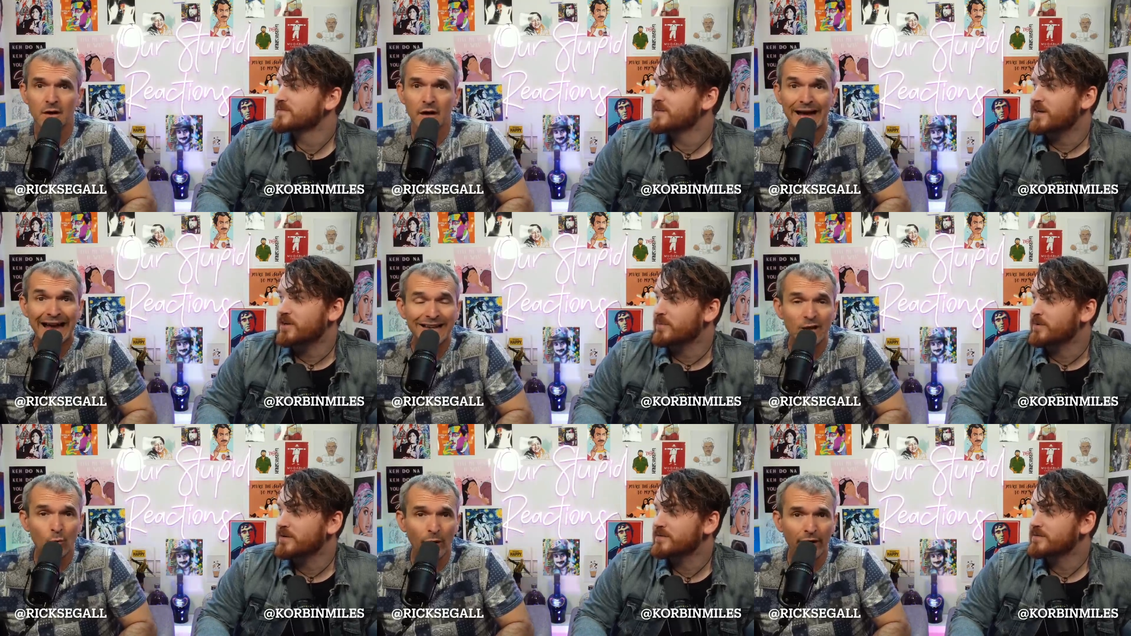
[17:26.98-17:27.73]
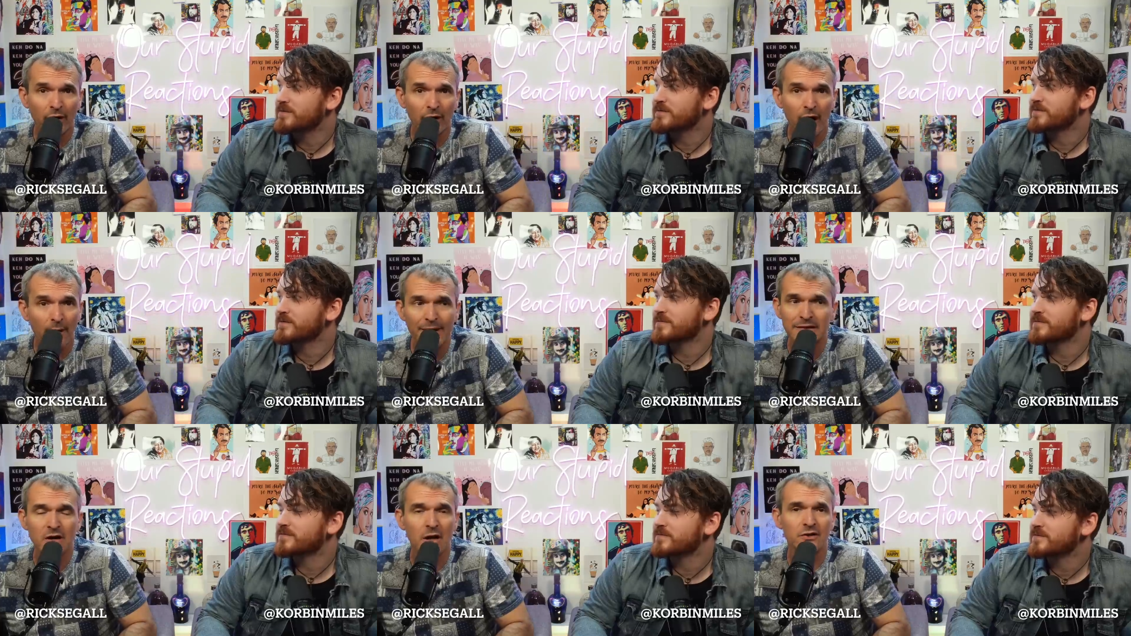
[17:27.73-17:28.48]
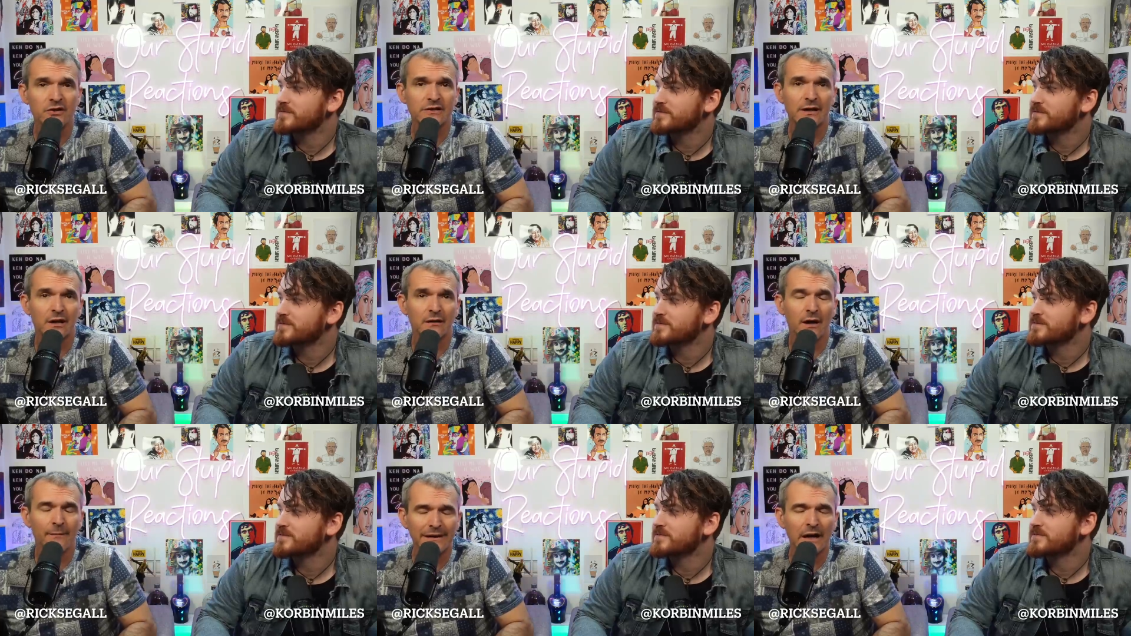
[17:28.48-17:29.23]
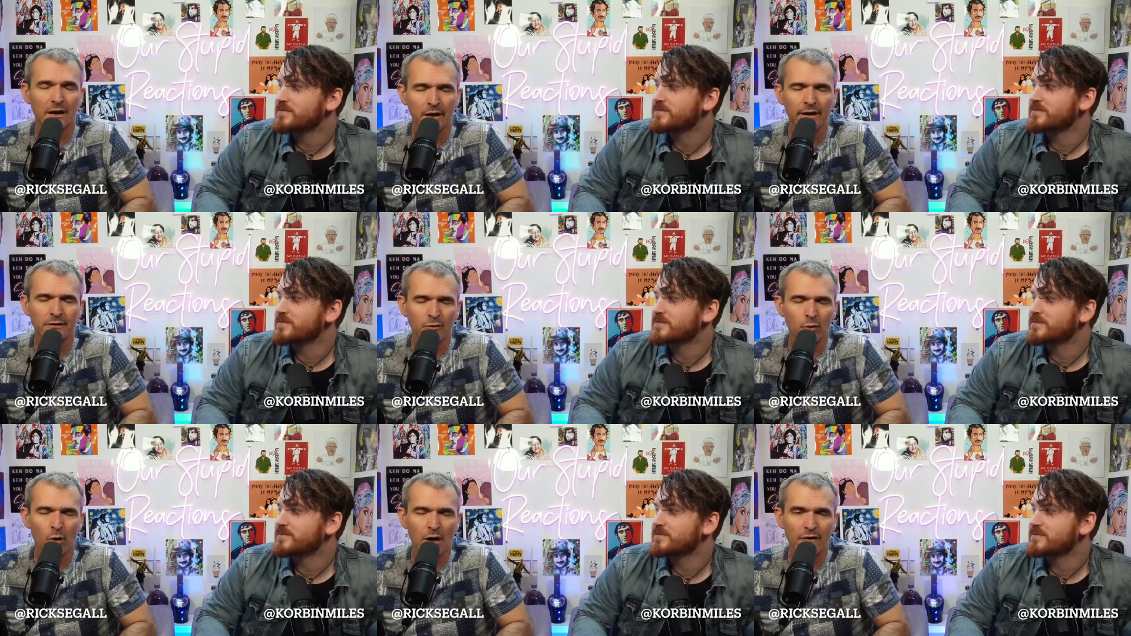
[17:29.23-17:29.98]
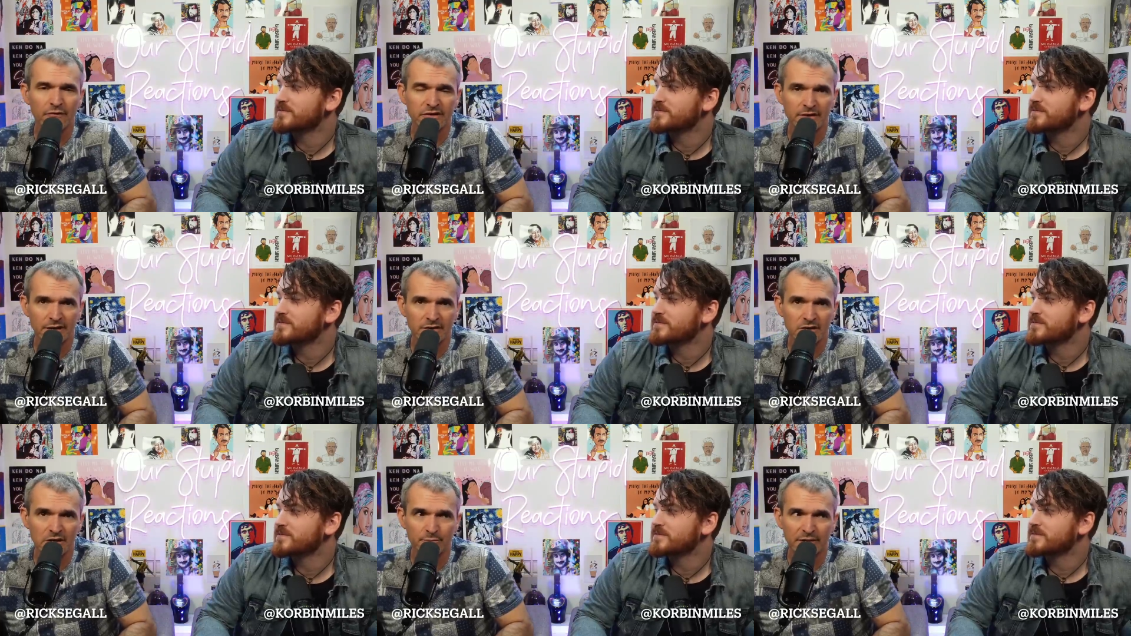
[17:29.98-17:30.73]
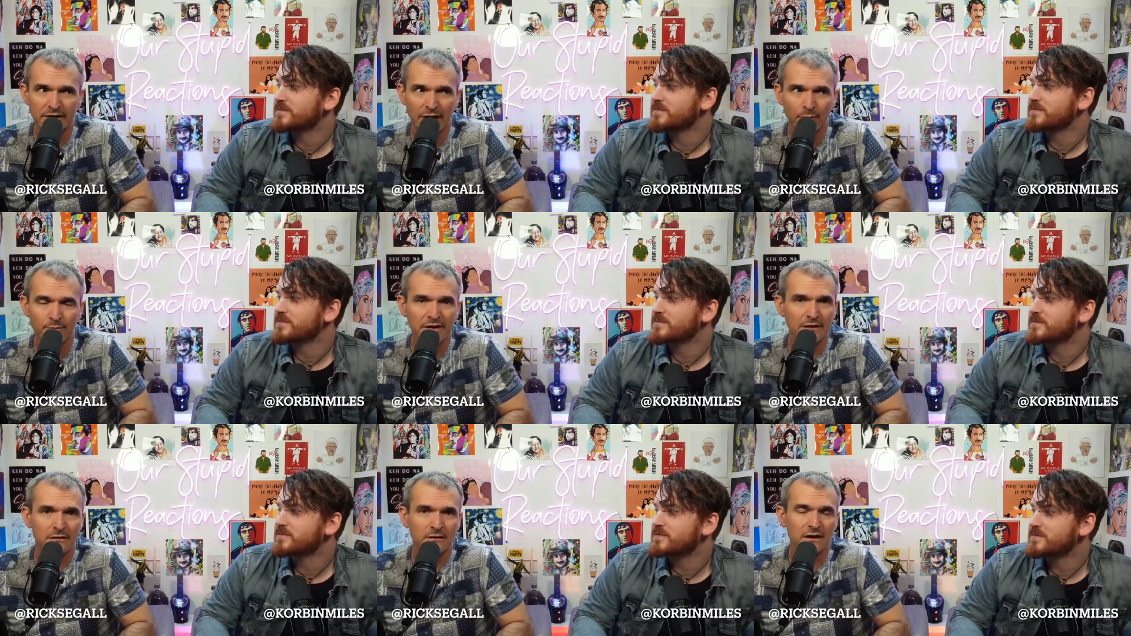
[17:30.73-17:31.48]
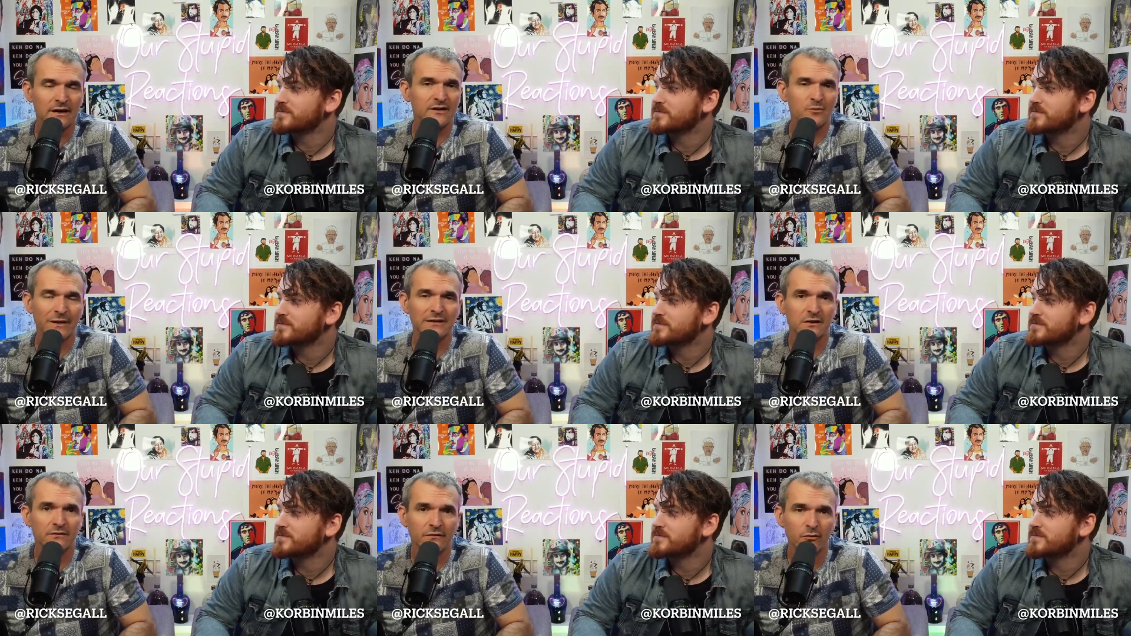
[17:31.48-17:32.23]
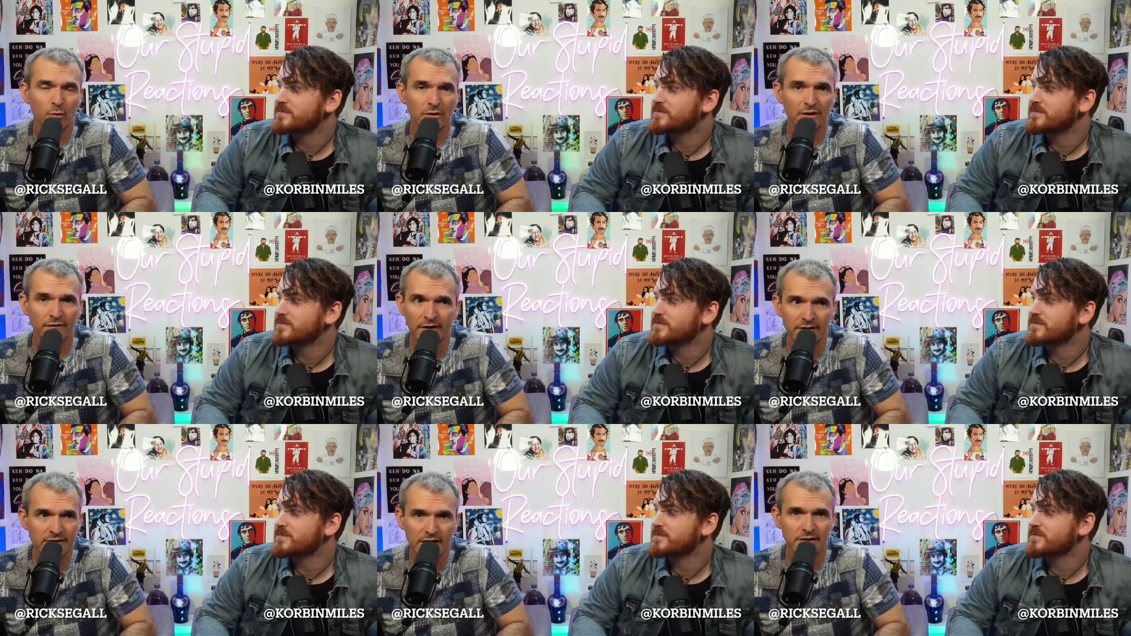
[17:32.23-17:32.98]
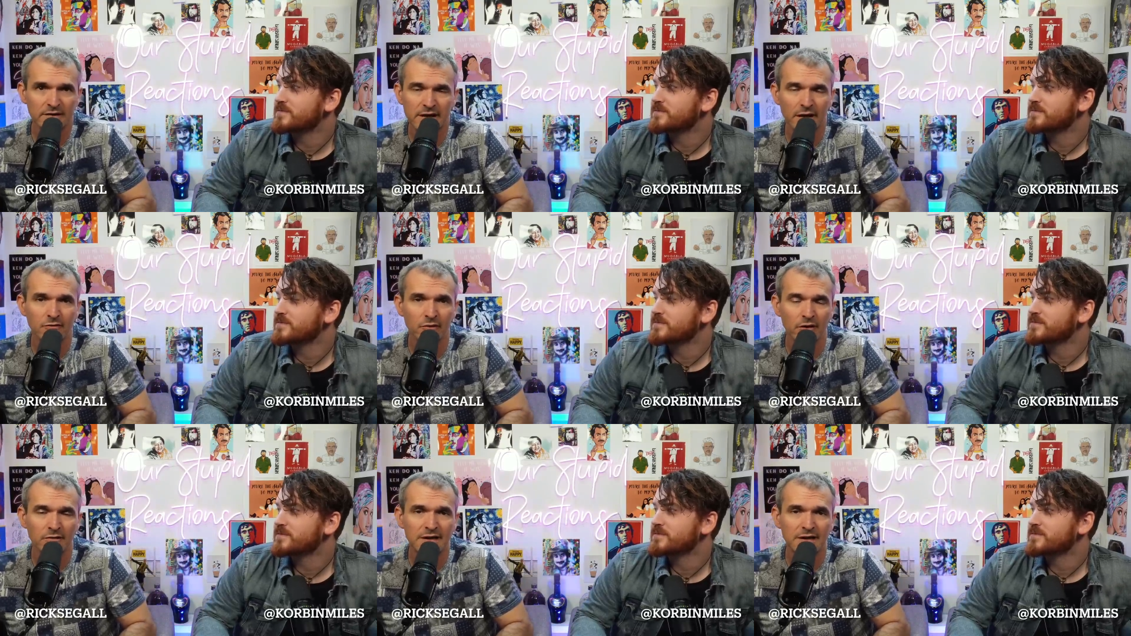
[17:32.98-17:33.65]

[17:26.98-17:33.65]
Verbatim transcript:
Speaker 1: Not anywhere. I'm not talking just, I mean, L A and New York, obviously that's cheap, but that would be inexpensive if you were living, say, in San Antonio,